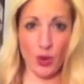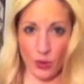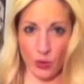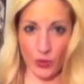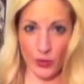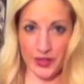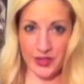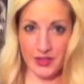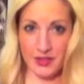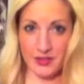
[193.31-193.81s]

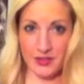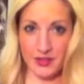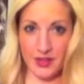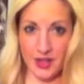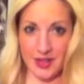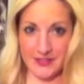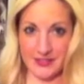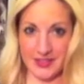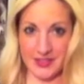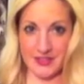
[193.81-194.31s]
oil
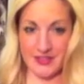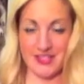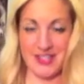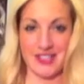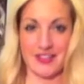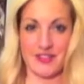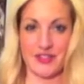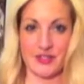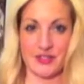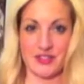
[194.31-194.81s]
on the outside
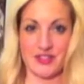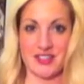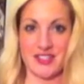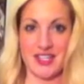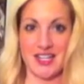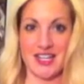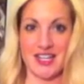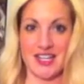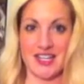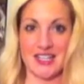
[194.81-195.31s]
of their
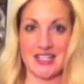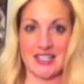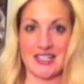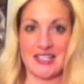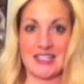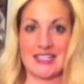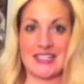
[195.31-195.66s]
skin,